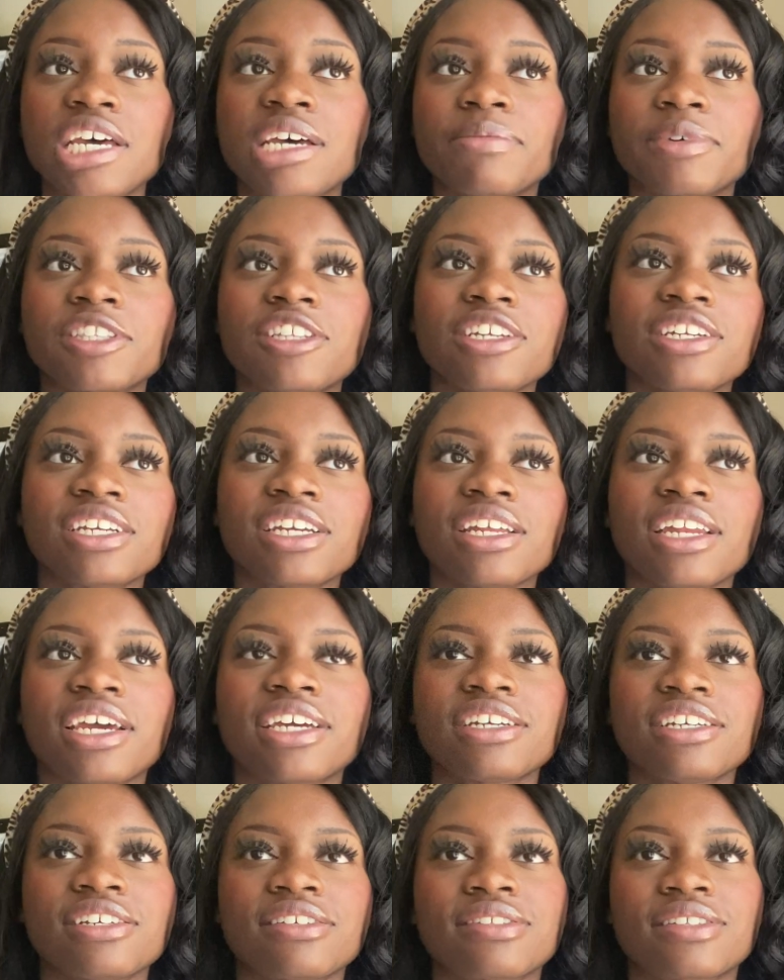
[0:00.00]
But then again, I
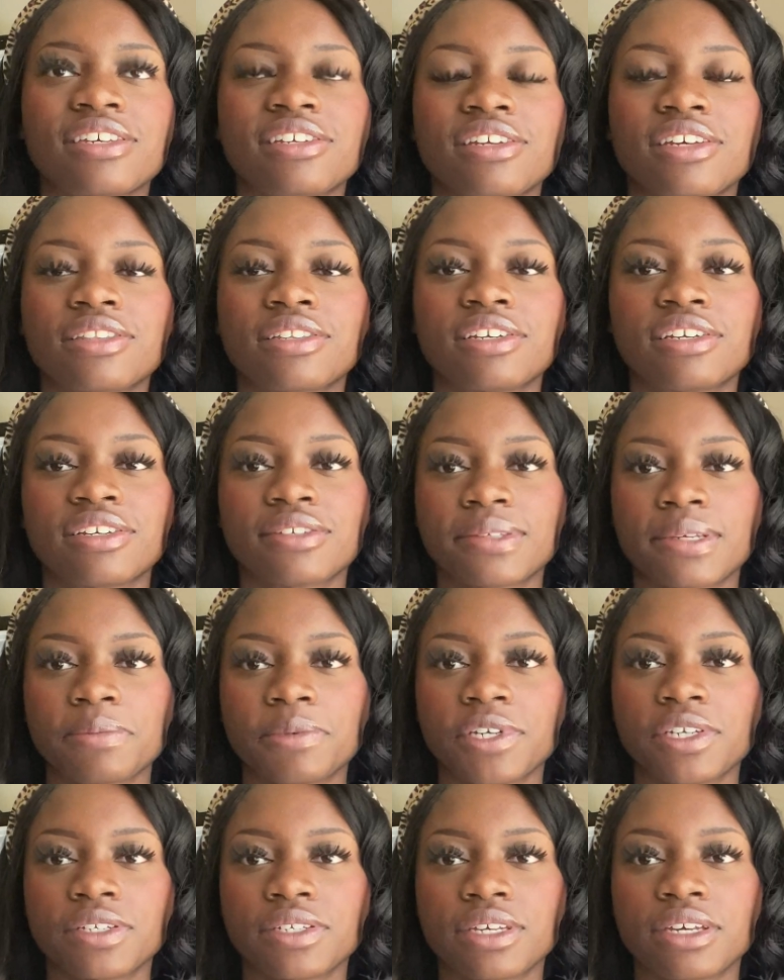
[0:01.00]
can't say nothing because I
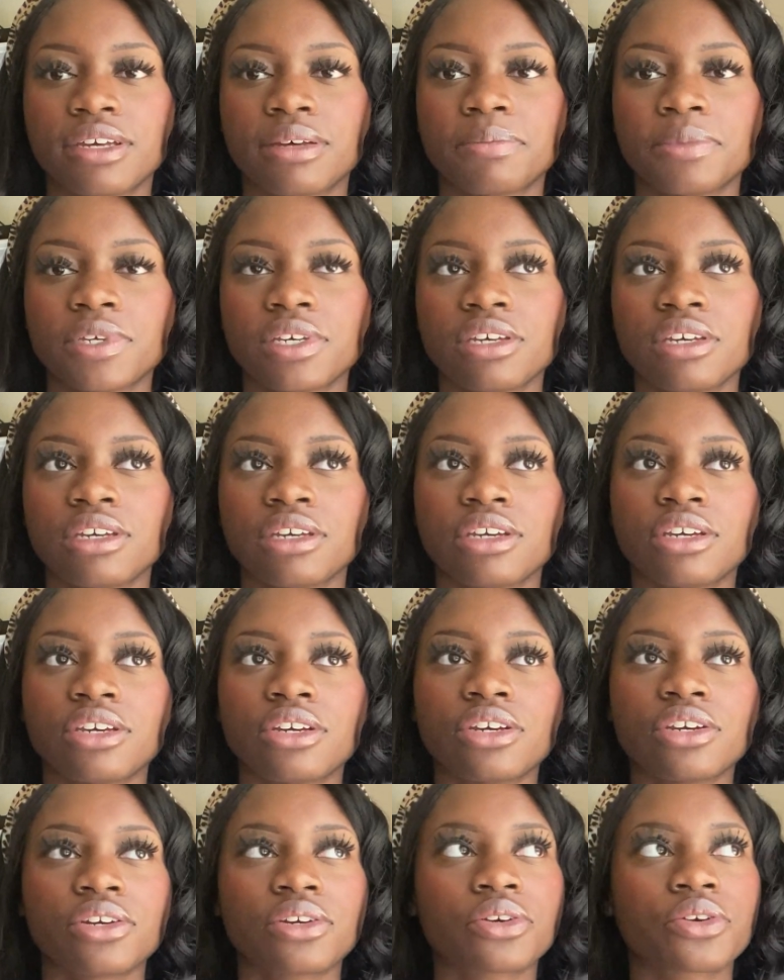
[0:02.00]
picked up
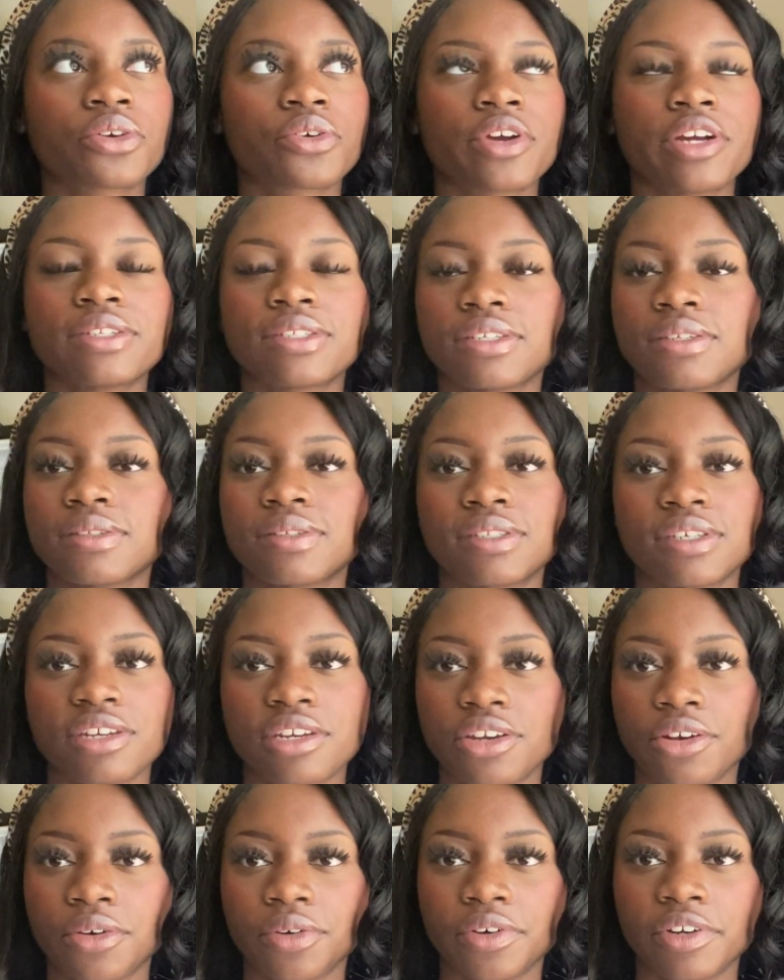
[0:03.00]
Crescent
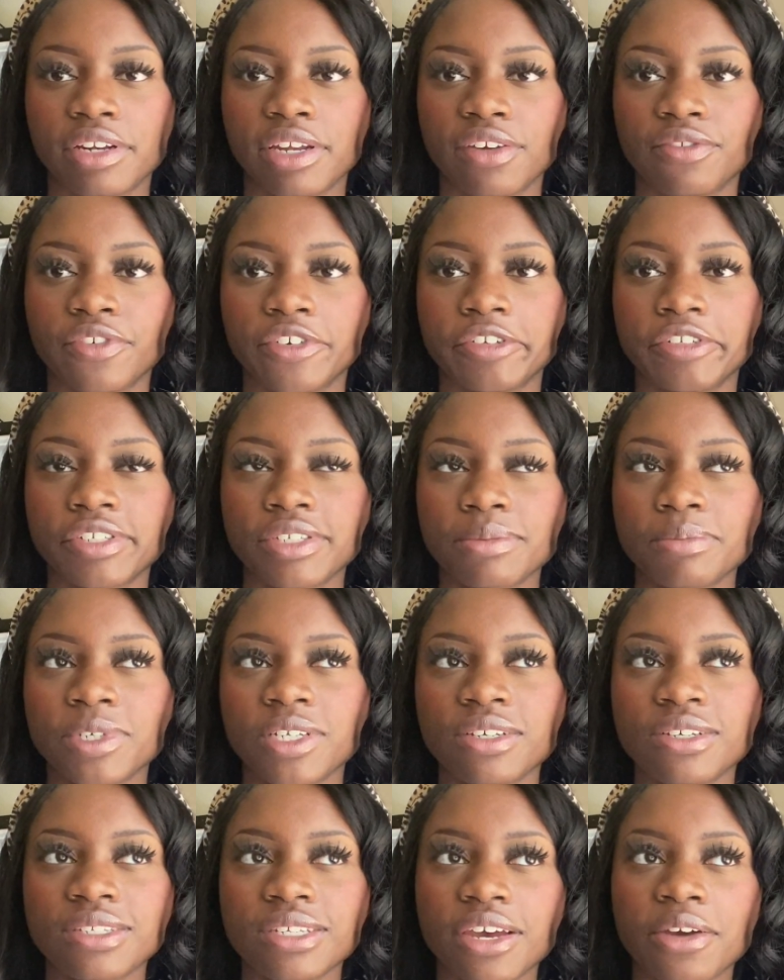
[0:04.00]
City or whatever just
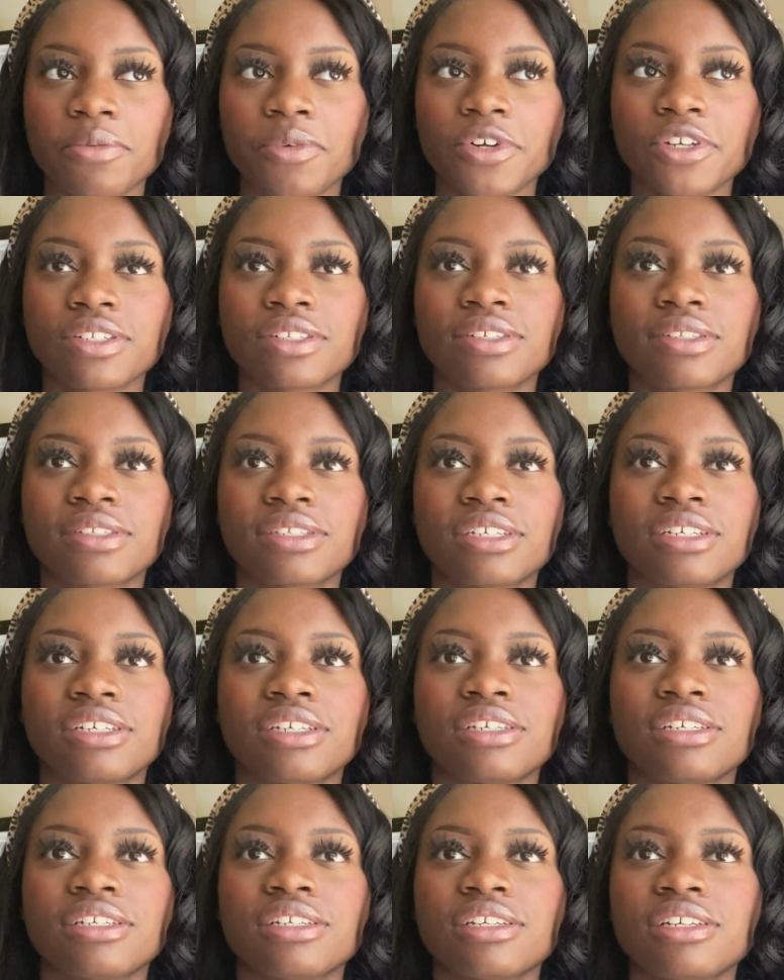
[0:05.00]
because I wanted to
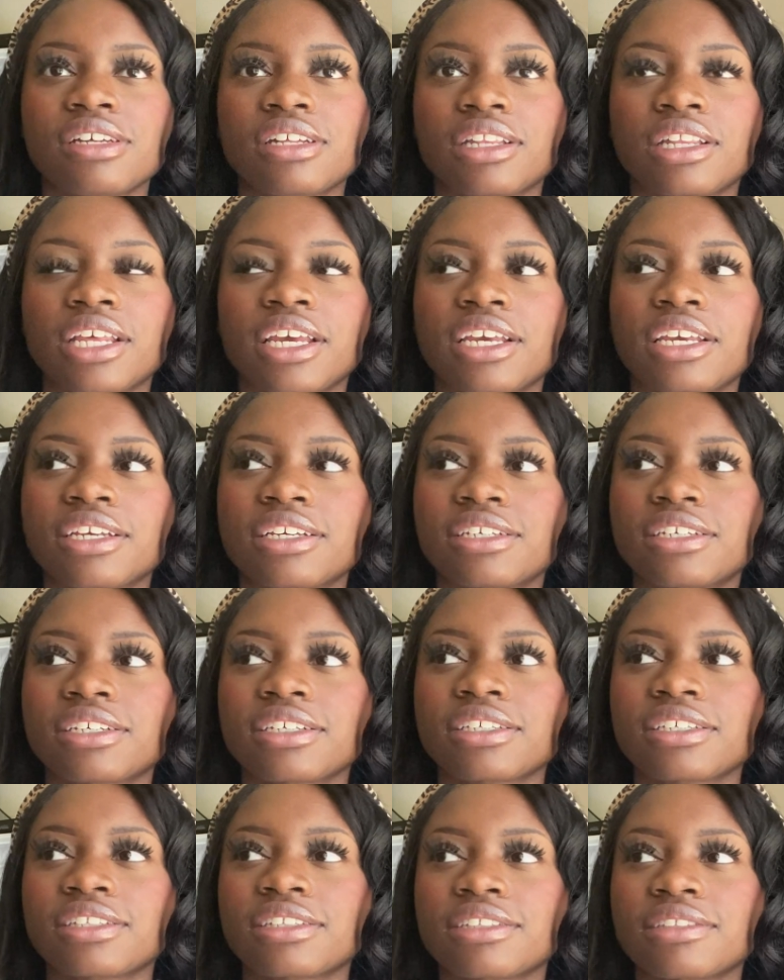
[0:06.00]
see like
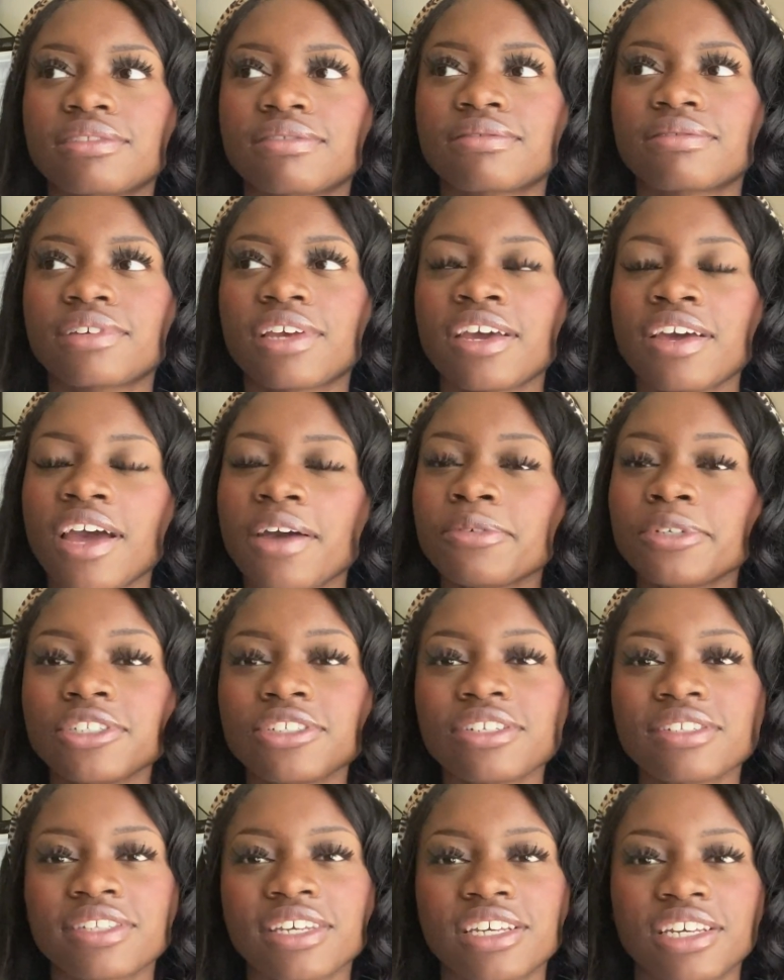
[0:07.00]
I was
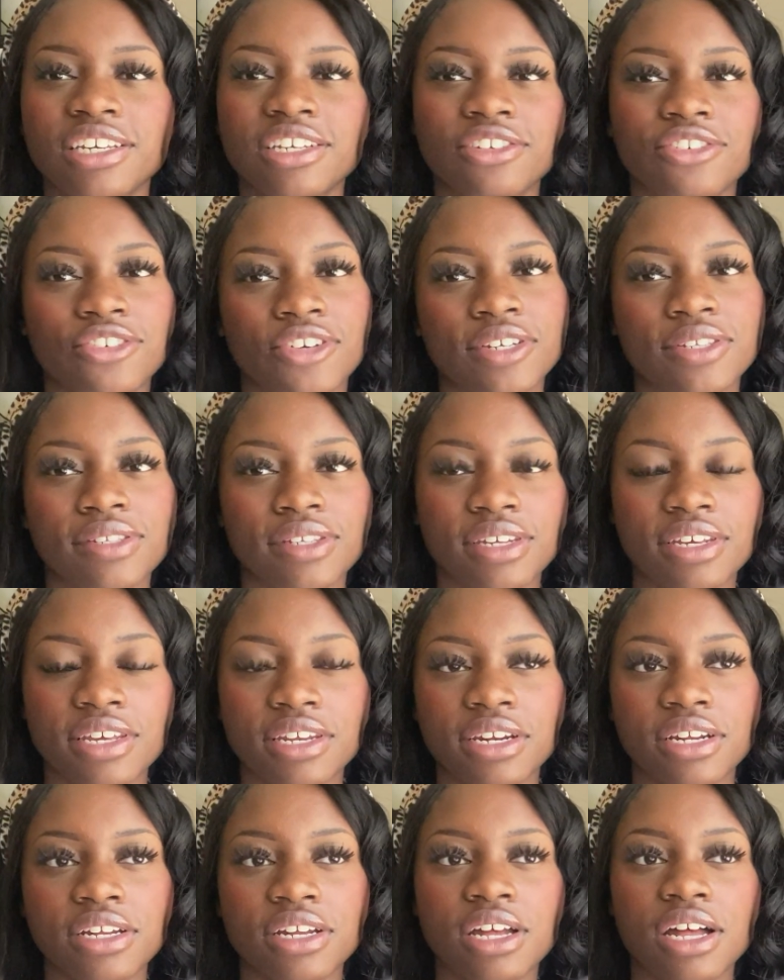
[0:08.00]
just like interested in
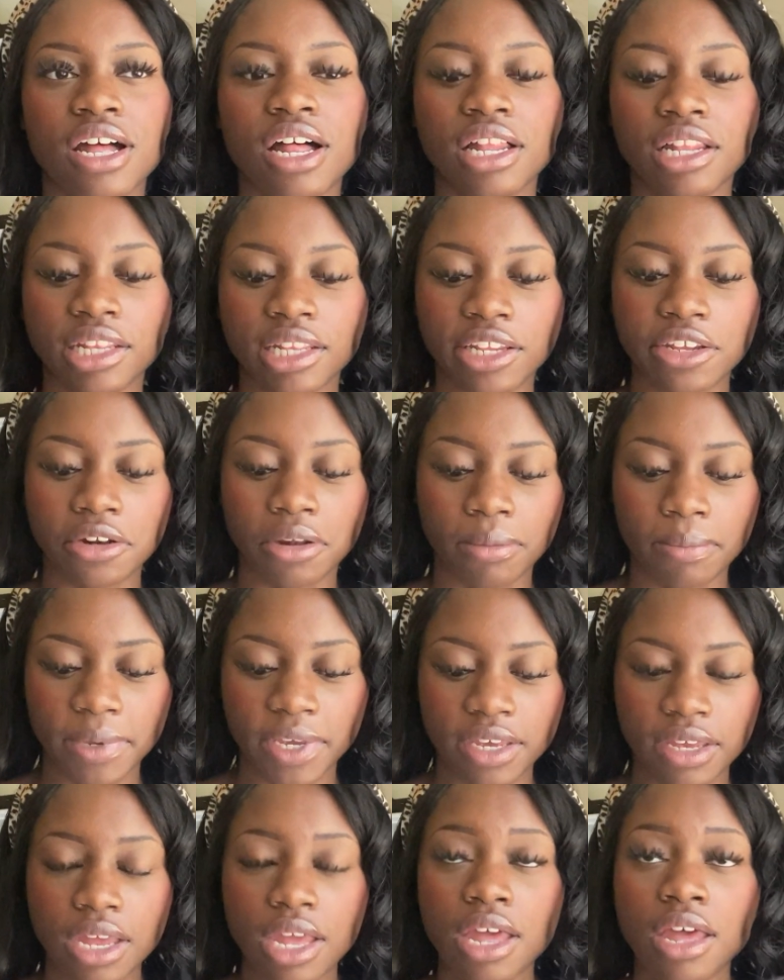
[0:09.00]
it a little
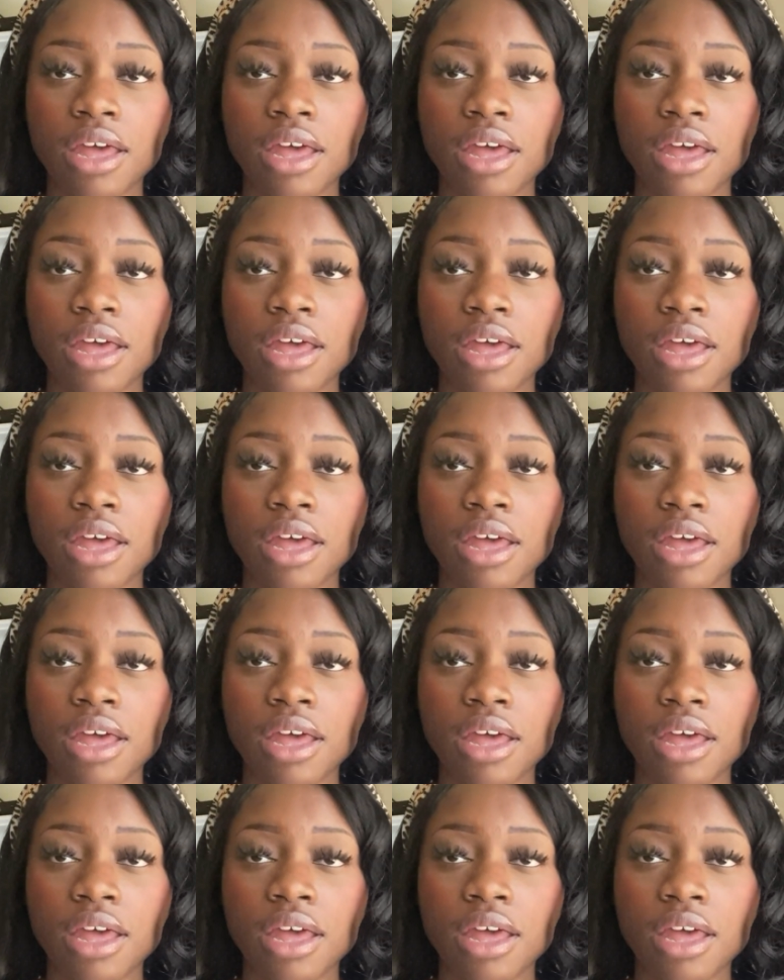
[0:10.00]
bit.